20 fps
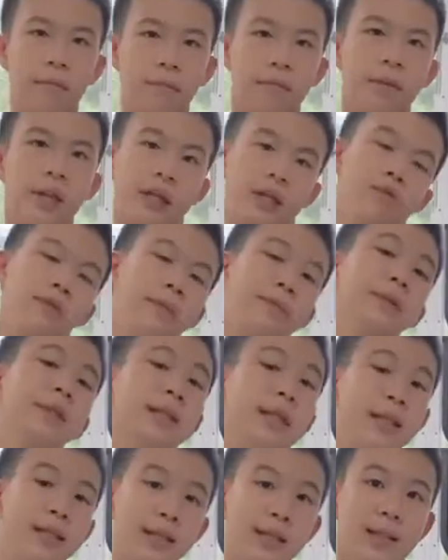this
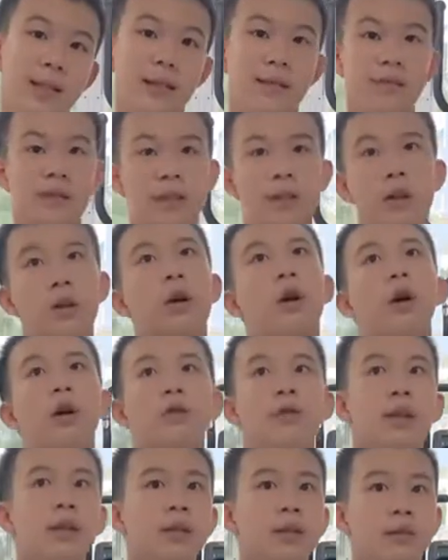representatives in the
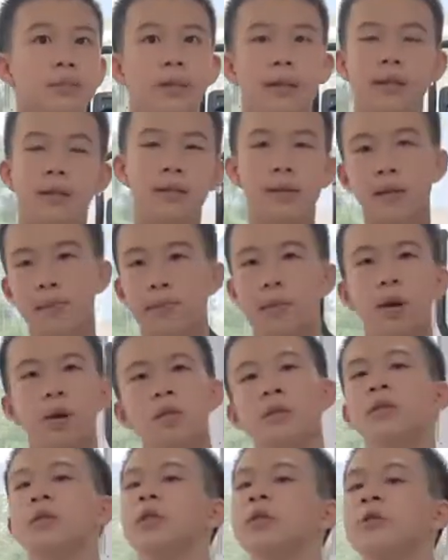Congress, basically
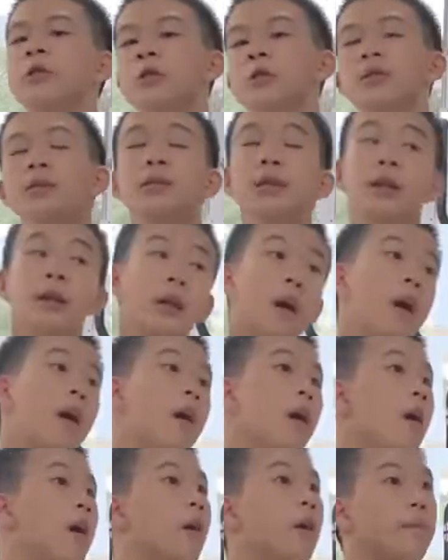politicians that
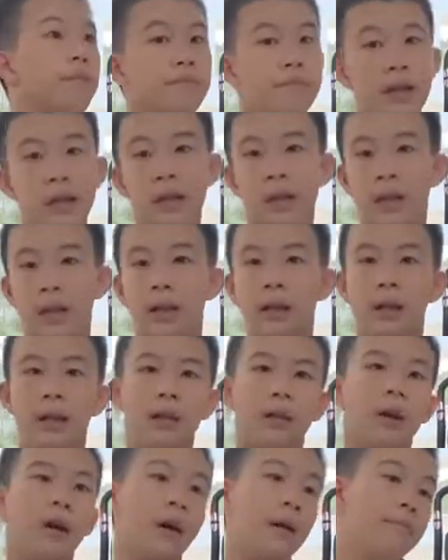be
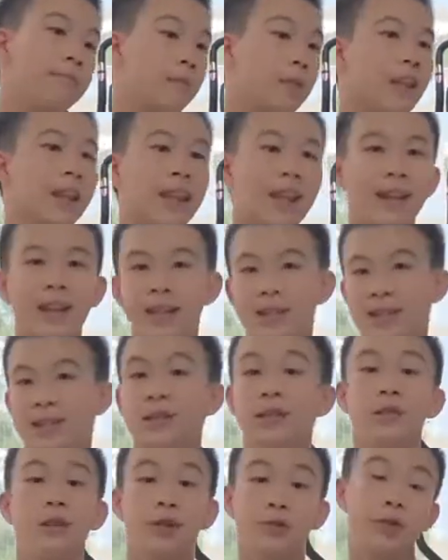in the United
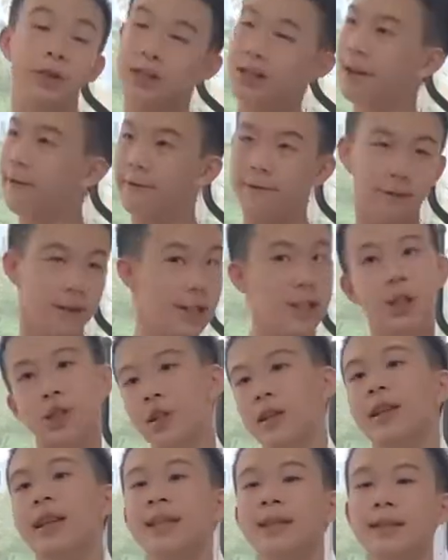States Congress. I've
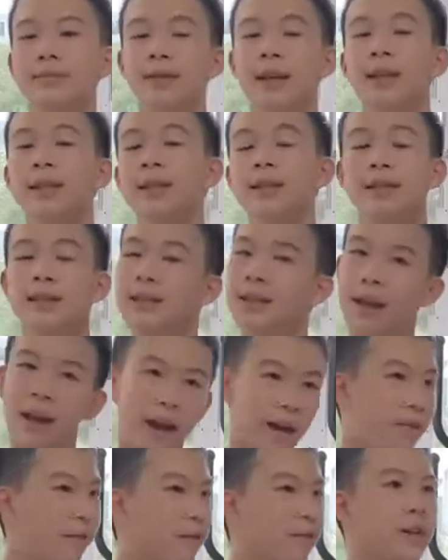literally explained this in
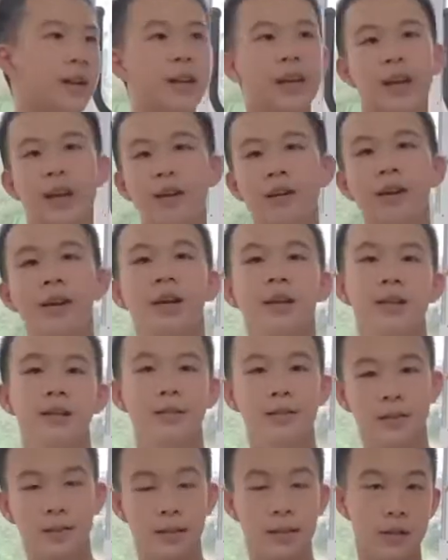every video,
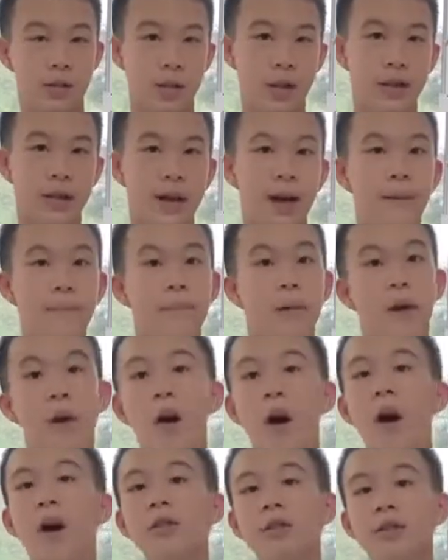so you can check it out.
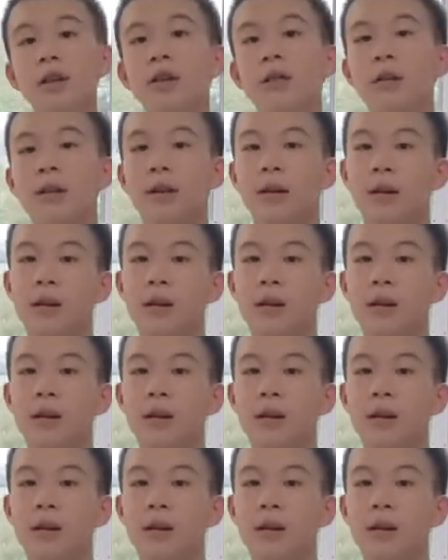Also,